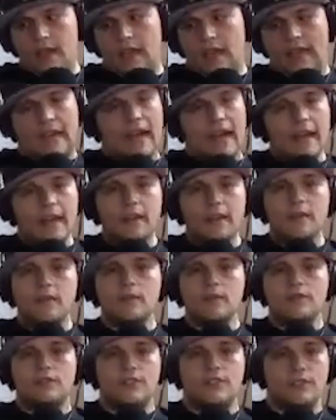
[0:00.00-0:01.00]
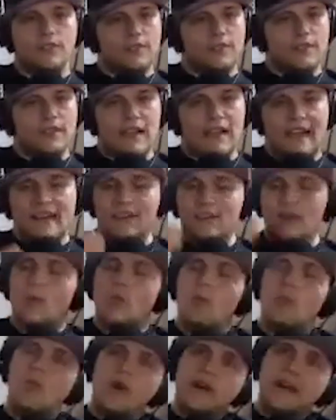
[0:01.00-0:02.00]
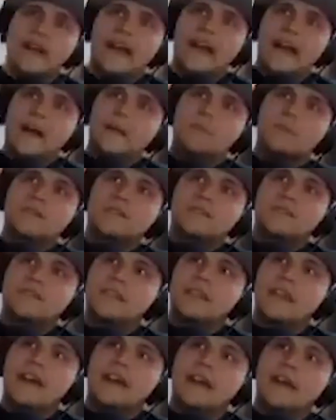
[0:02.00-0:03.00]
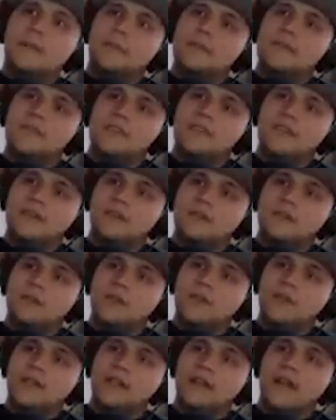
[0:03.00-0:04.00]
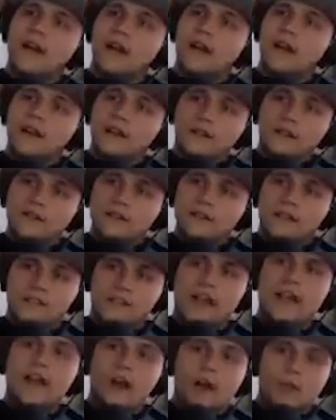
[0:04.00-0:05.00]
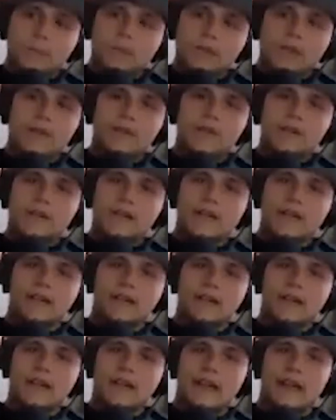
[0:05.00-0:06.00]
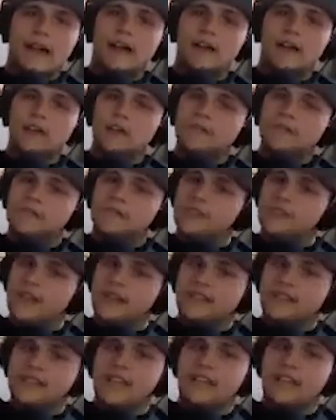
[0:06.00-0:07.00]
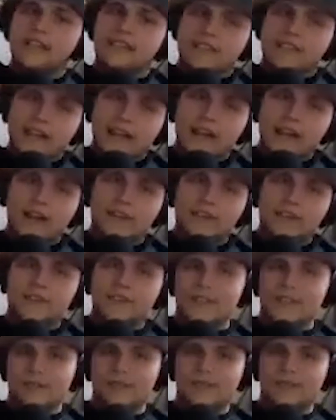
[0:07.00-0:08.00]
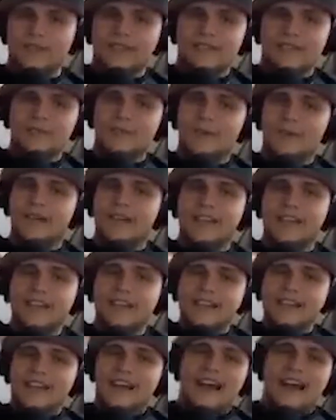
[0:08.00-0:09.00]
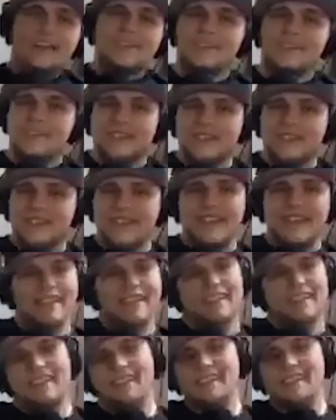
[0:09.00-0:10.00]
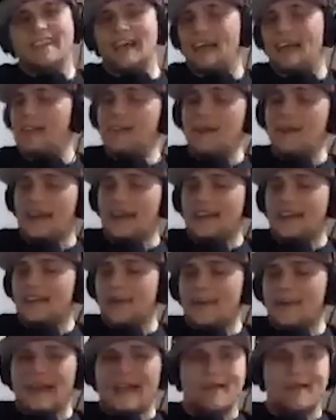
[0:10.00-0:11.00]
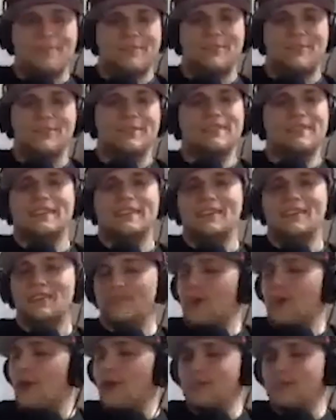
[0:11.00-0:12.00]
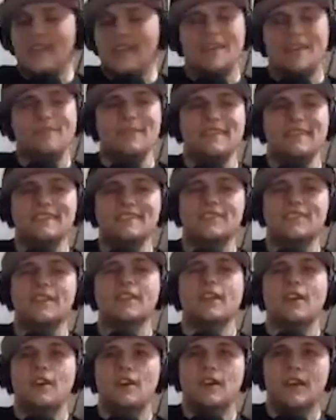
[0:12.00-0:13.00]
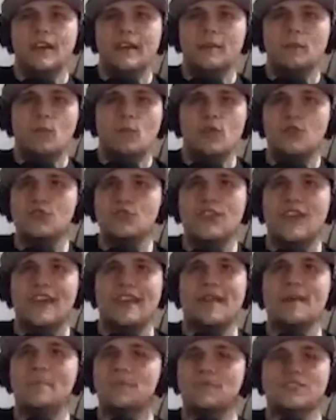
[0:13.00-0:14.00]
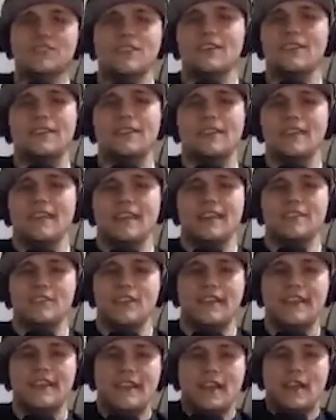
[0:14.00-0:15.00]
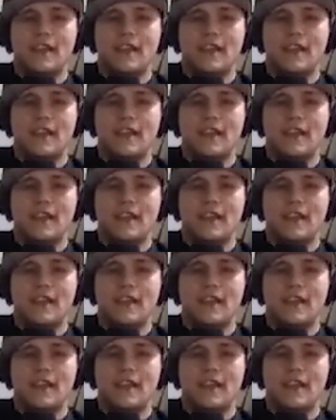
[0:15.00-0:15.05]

And I don't know what happened to that episode when it got, because I uploaded it, and I don't know if it just got taken down or something, but I was just like, I didn't know what happened to it. And the whole time Ian's like, oh, hey, where's that episode? It's like,